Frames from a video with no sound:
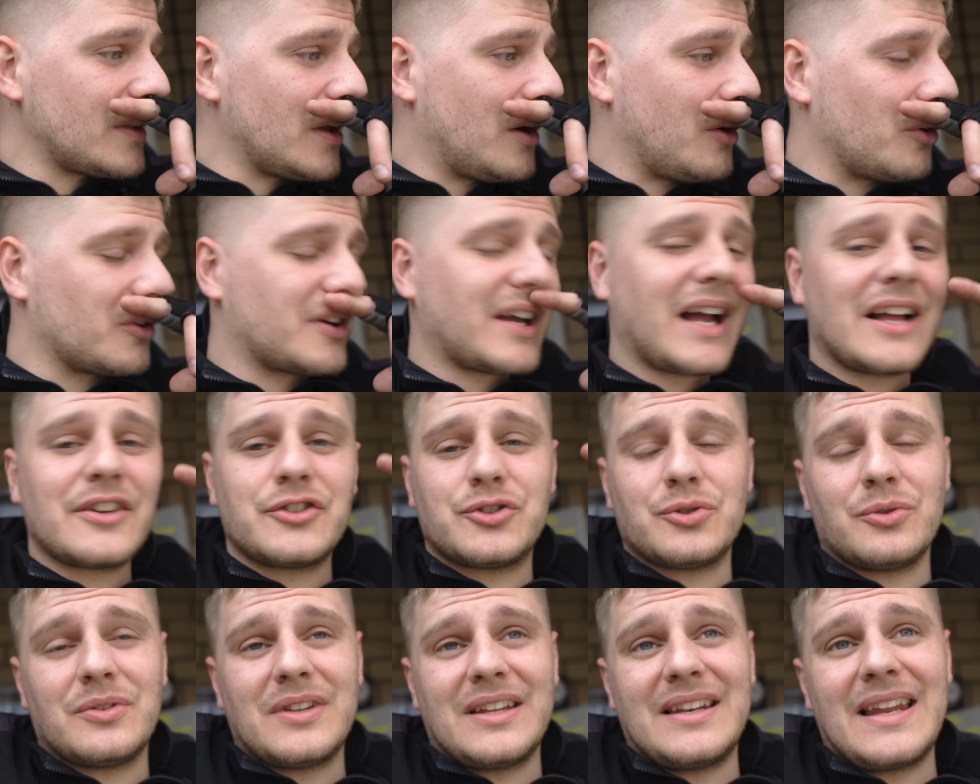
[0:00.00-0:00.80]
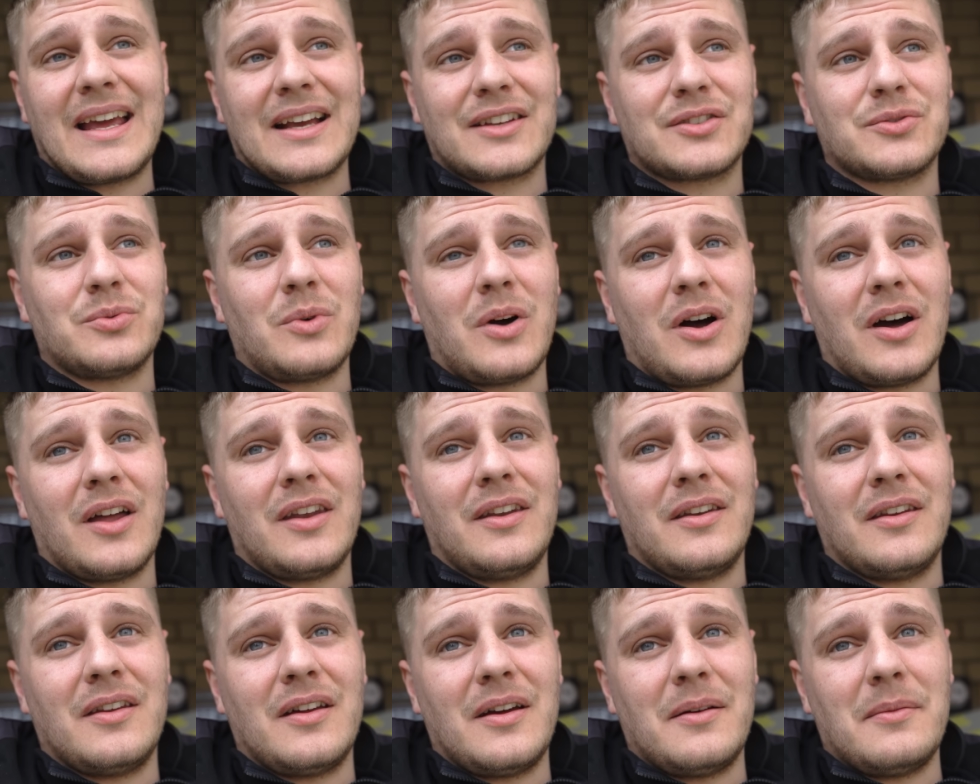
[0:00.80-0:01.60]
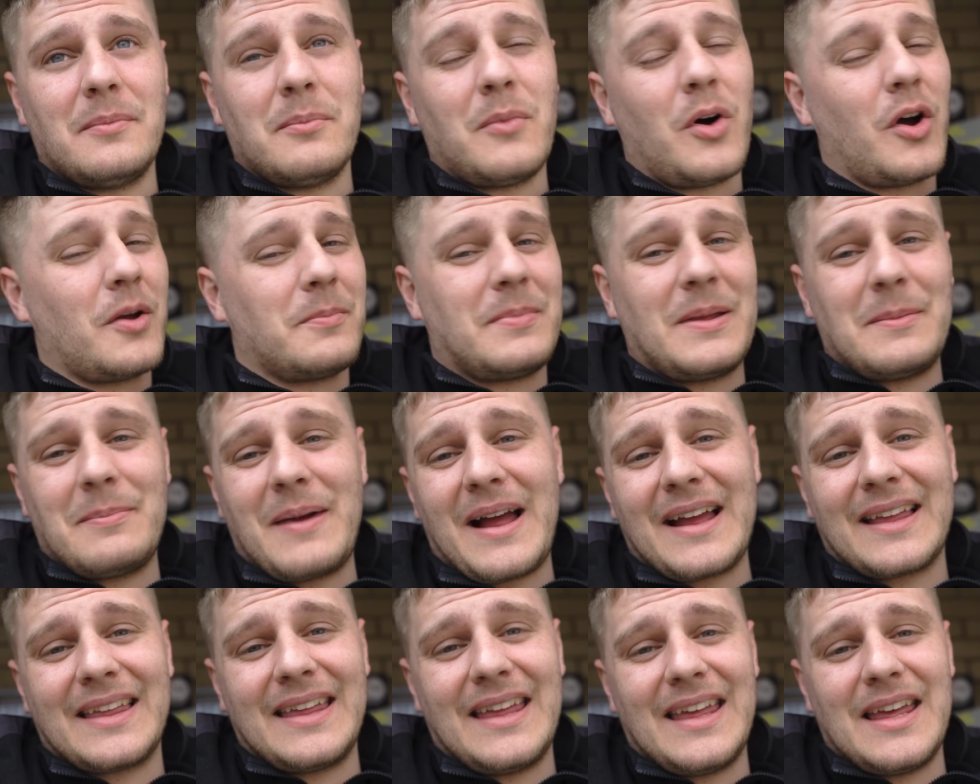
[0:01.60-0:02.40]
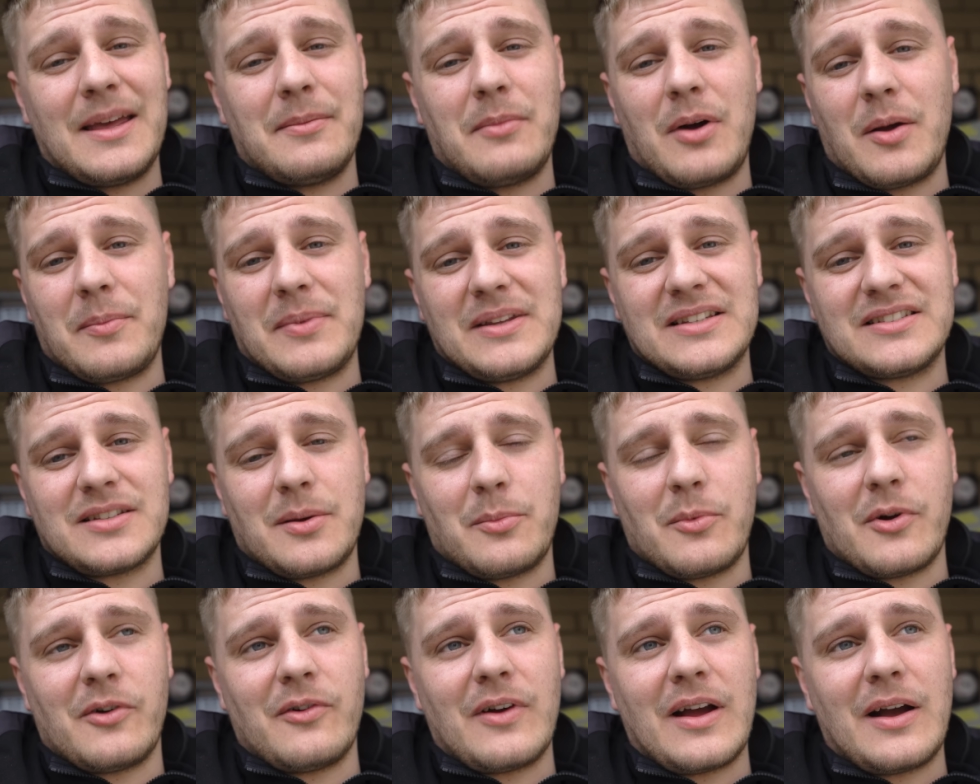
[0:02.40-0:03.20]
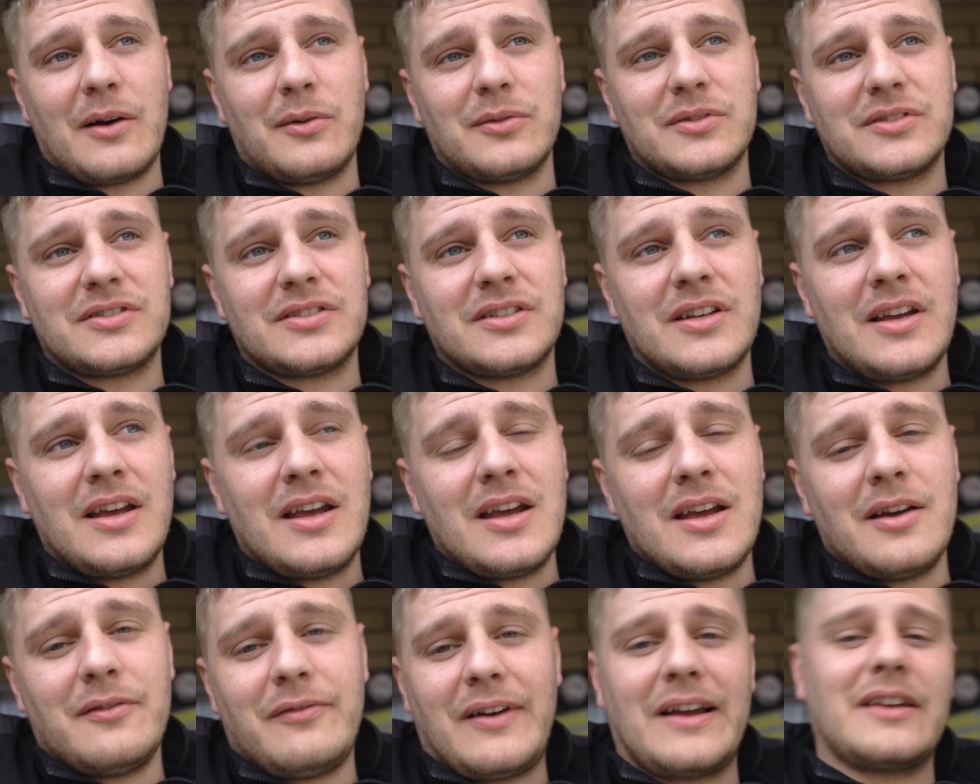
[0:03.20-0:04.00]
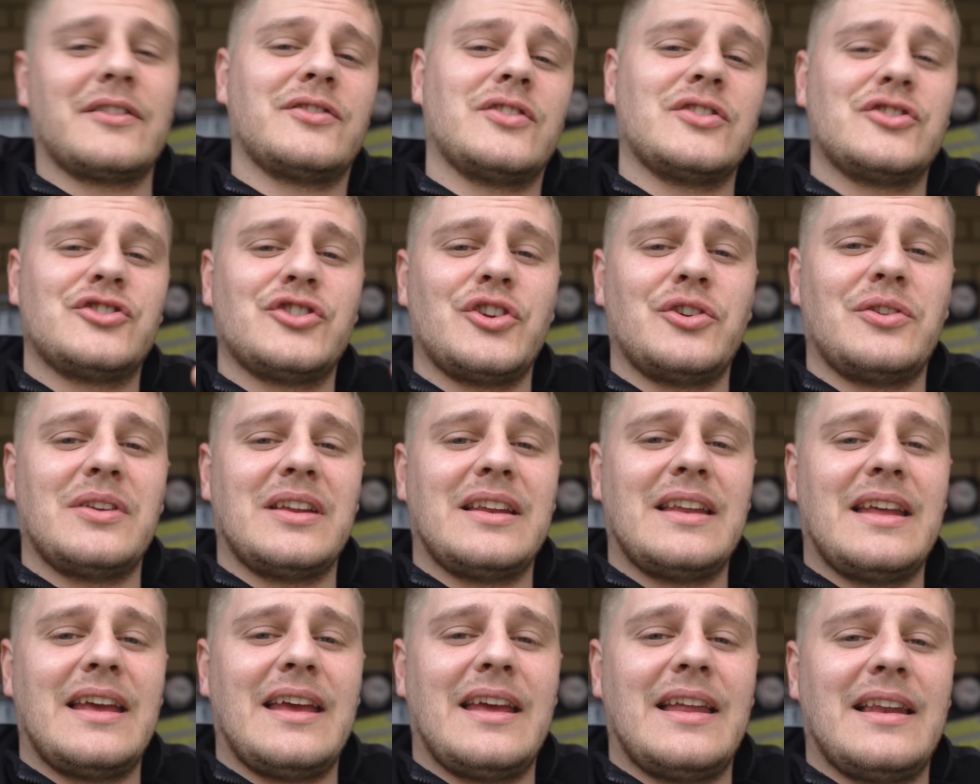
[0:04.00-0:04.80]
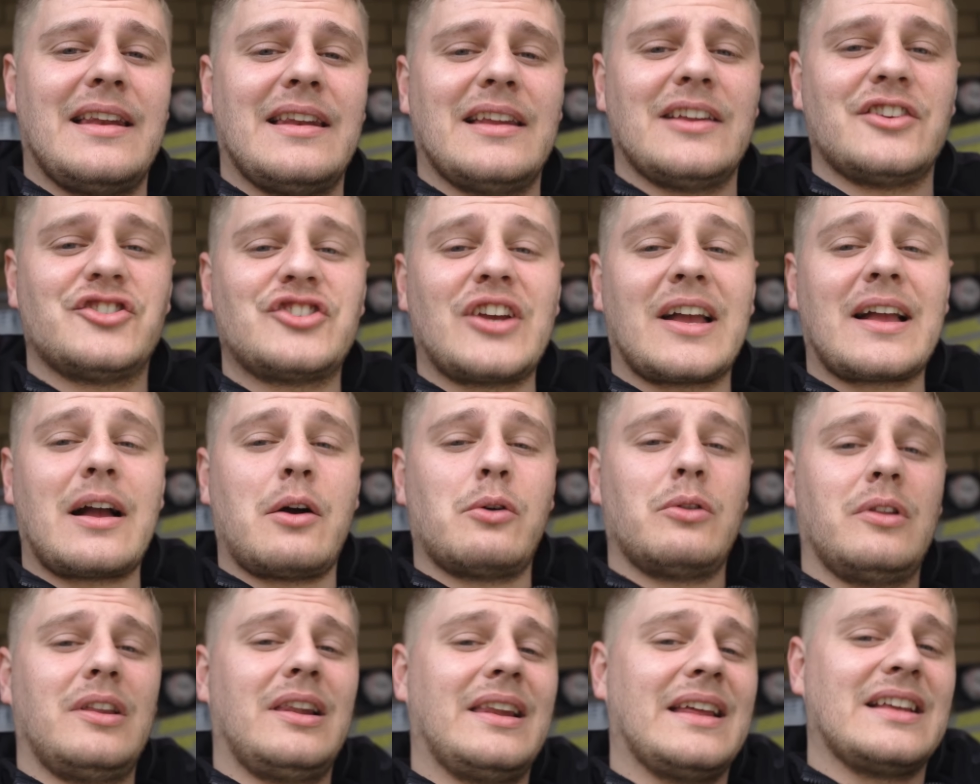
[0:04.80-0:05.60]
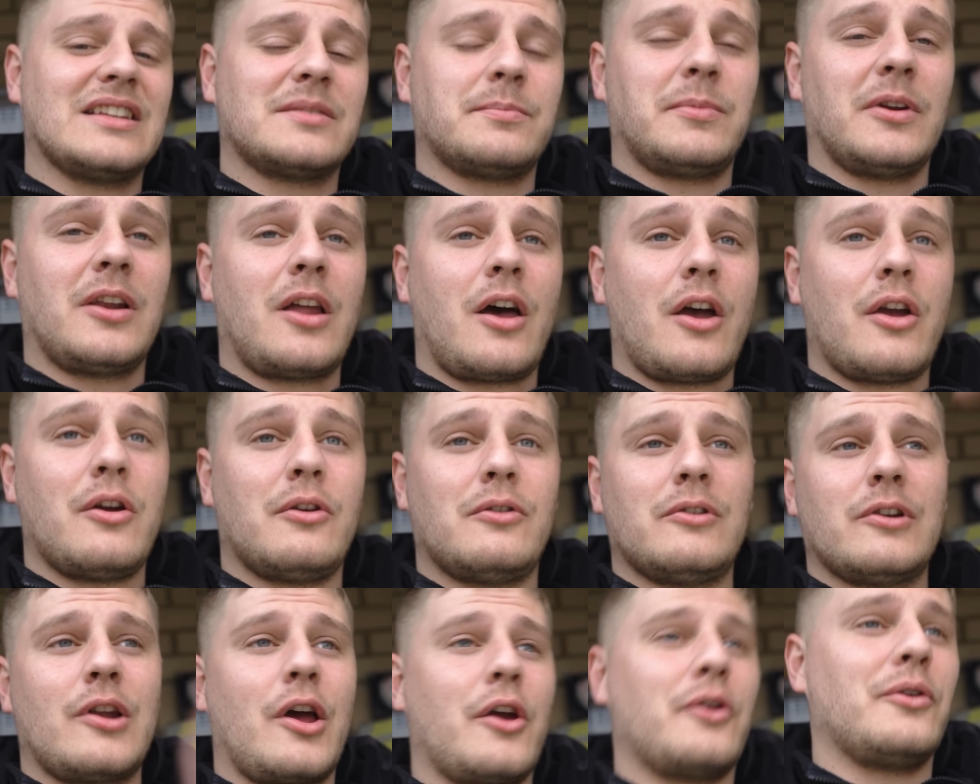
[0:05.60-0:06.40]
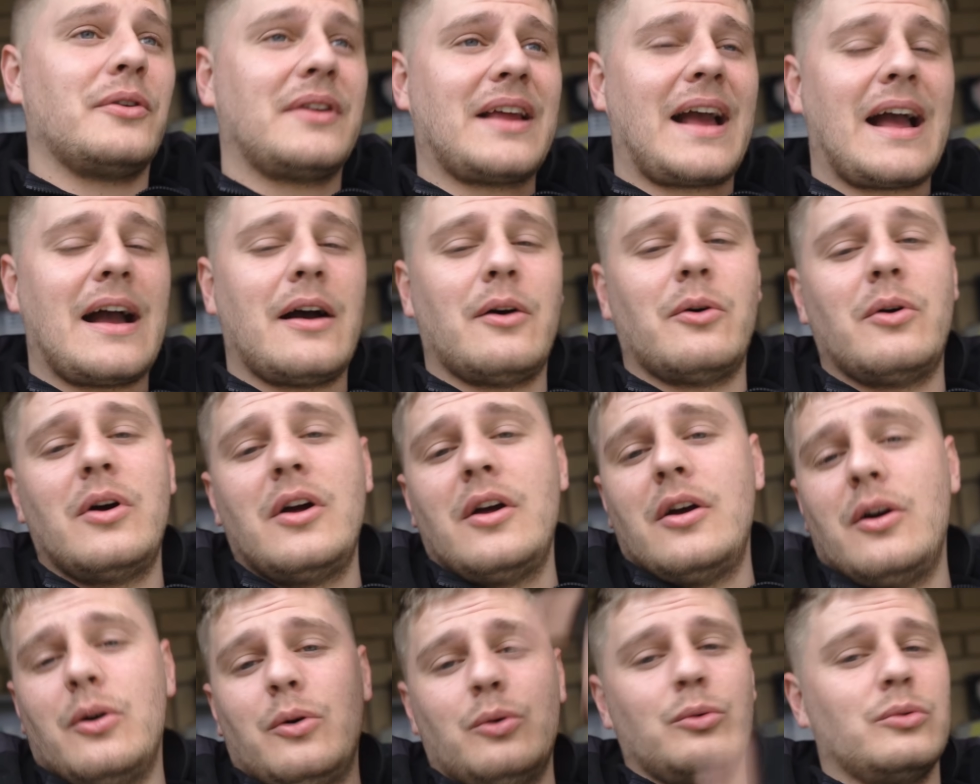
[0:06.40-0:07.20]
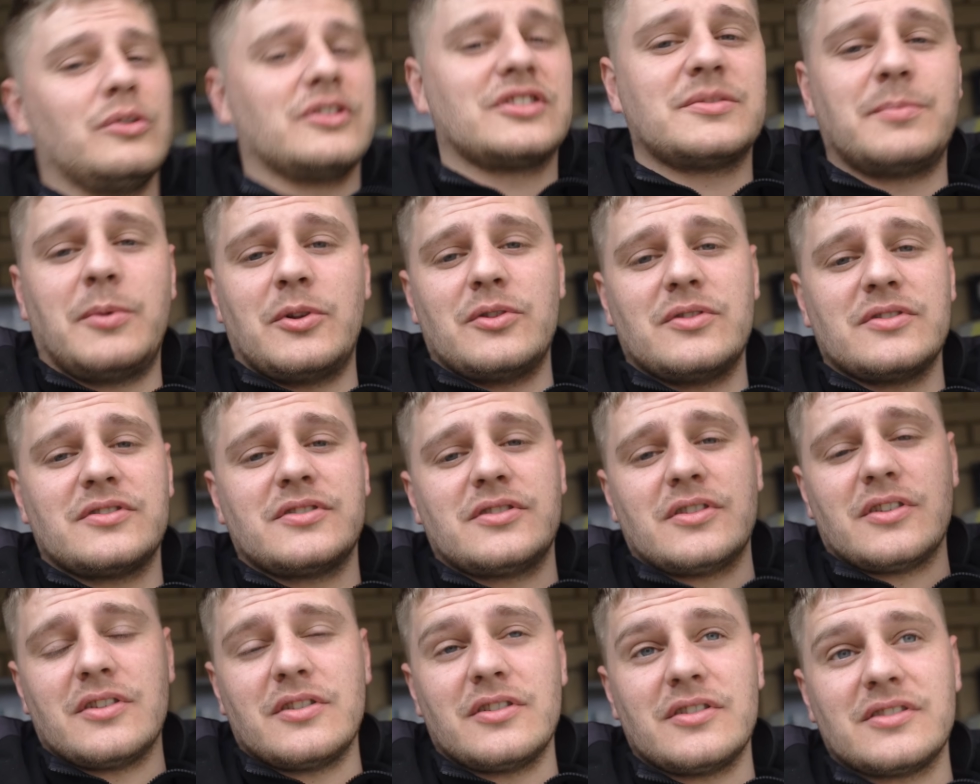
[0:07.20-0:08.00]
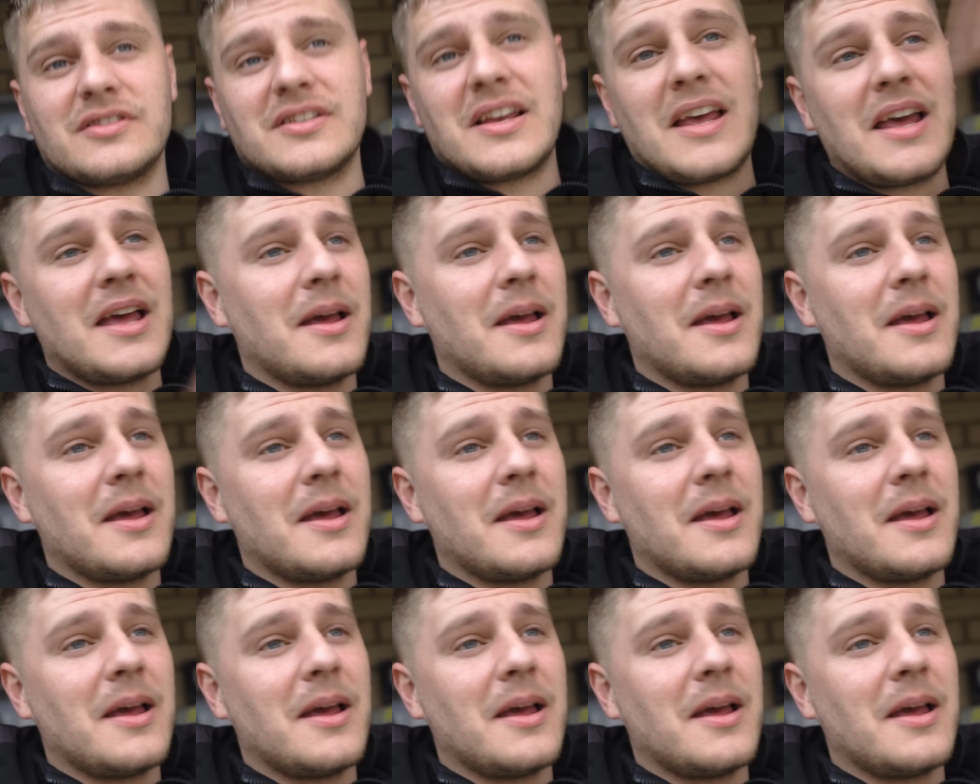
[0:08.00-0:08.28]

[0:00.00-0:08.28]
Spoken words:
I'll catch you on the next one. Might be back here, might be somewhere else. Thanks for tuning in. Check out the links below, Loadout, all the sponsors,